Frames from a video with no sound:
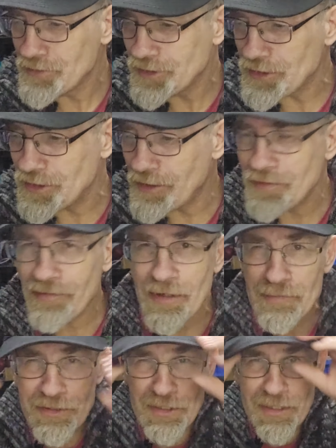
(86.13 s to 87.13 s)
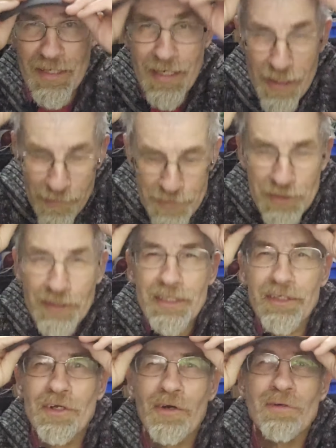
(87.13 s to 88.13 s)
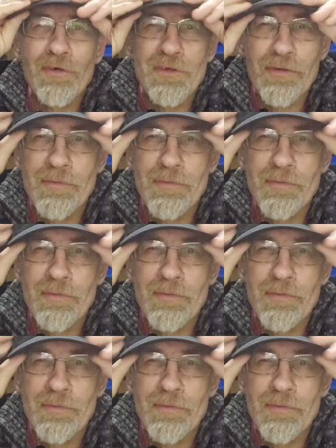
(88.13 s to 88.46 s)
So I've grabbed a cigar which I didn't know nothing